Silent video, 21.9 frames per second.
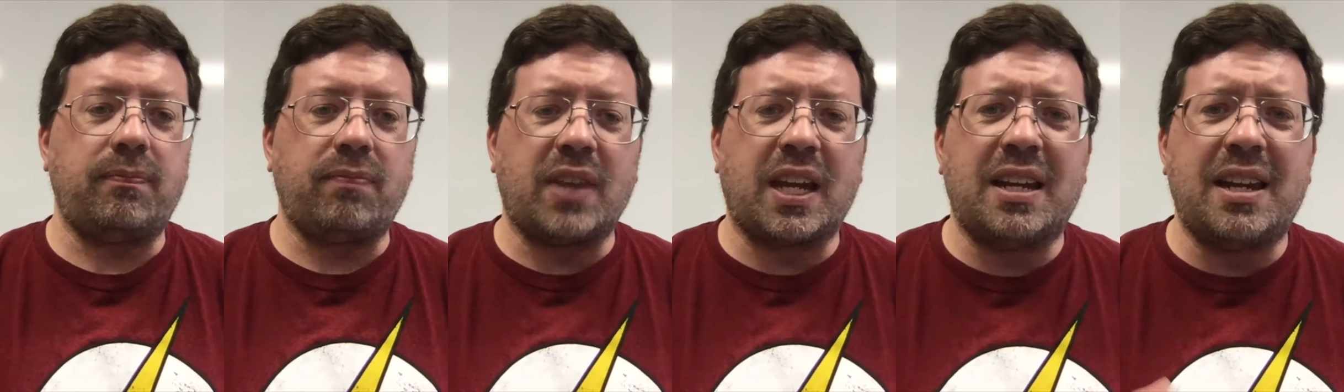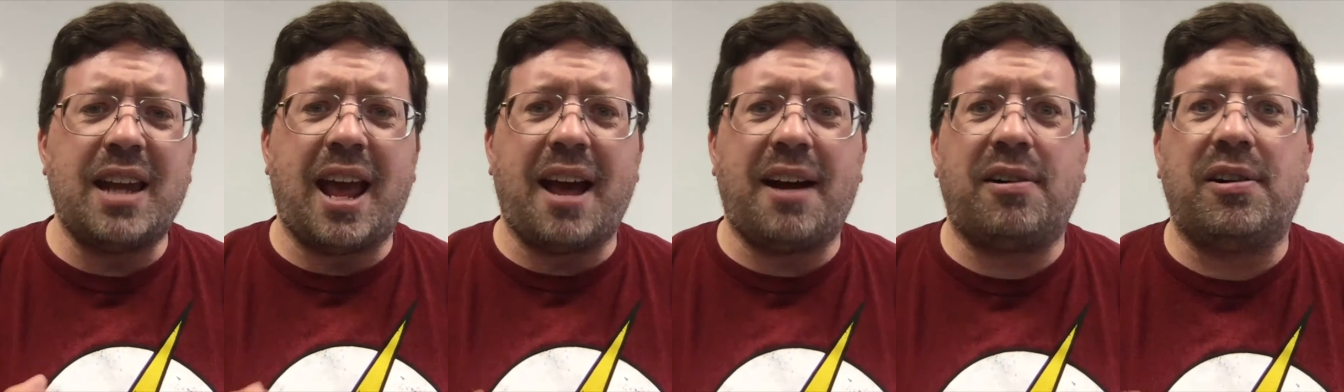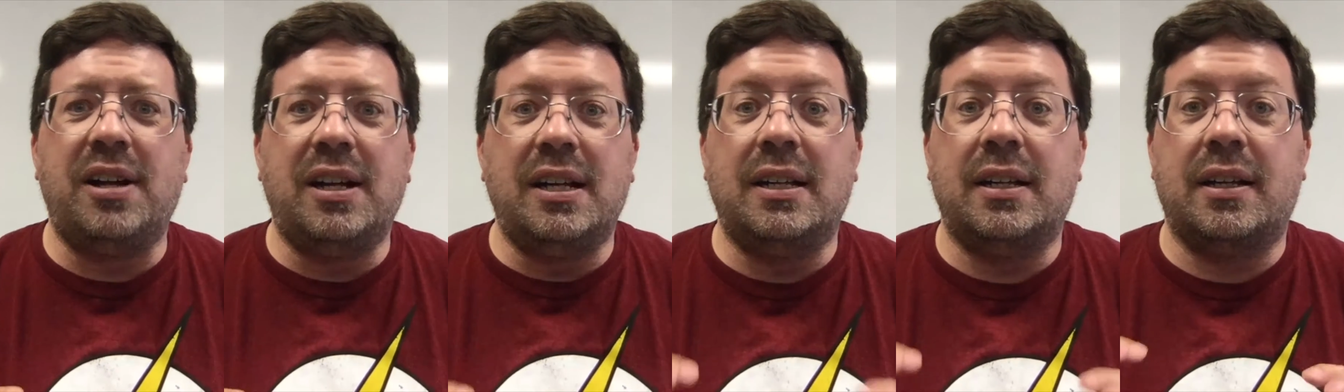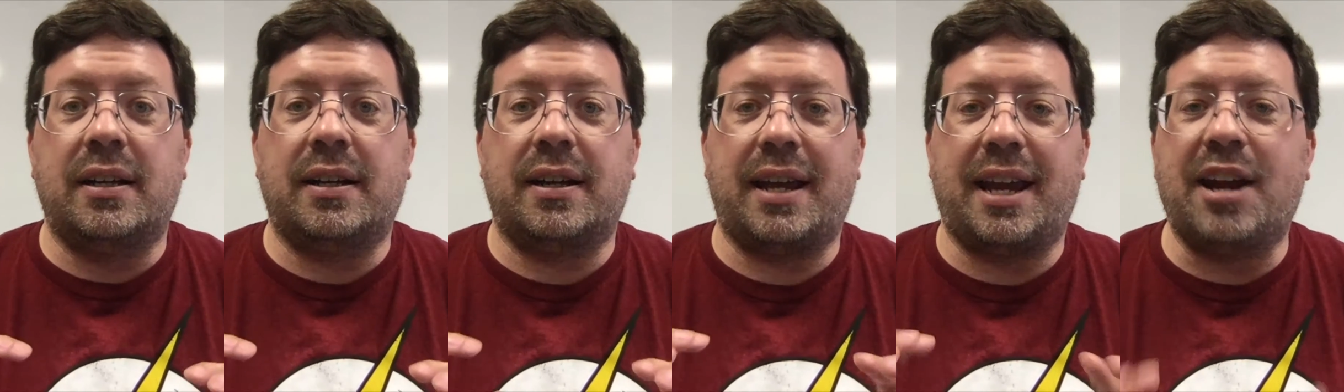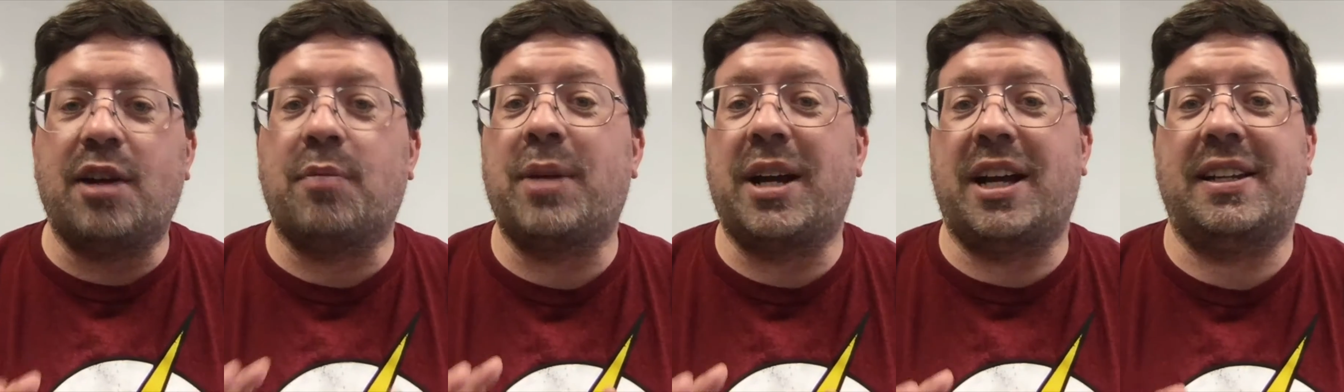Now,
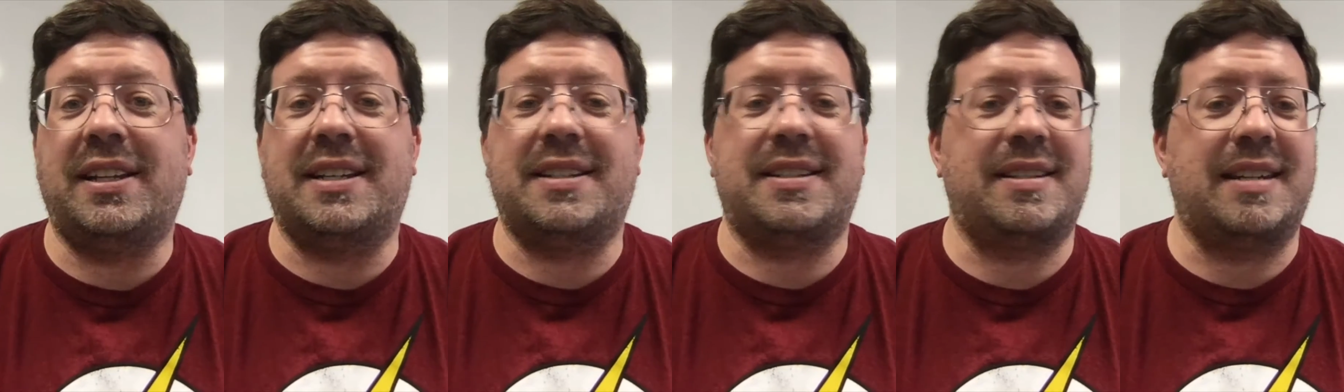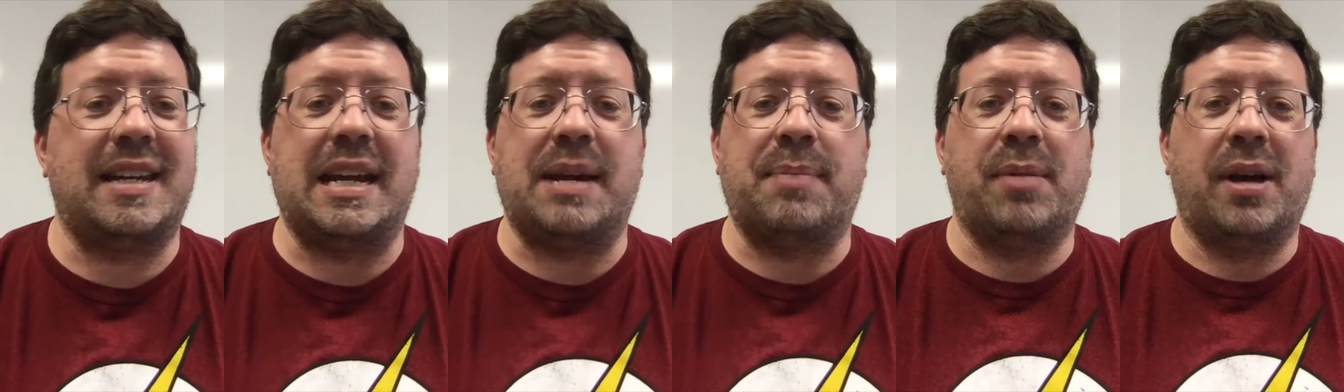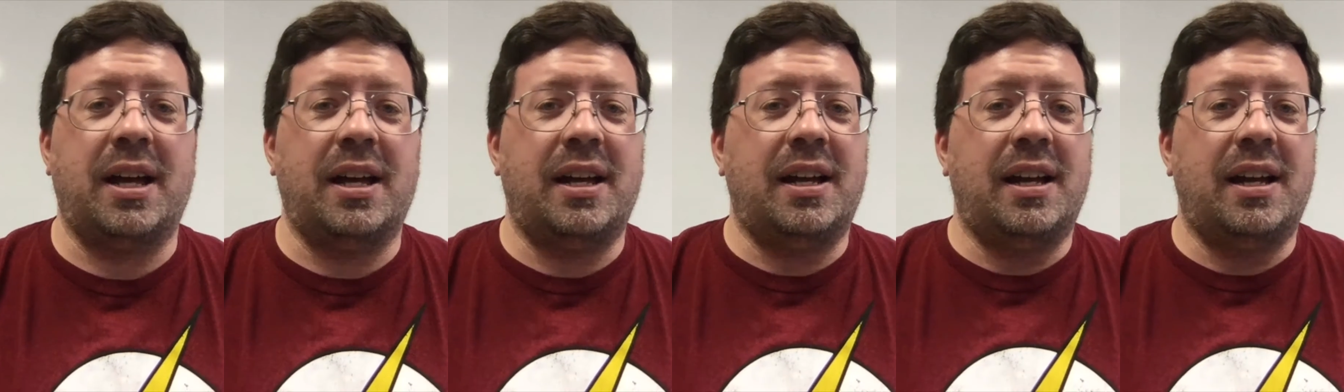hear me on this, team.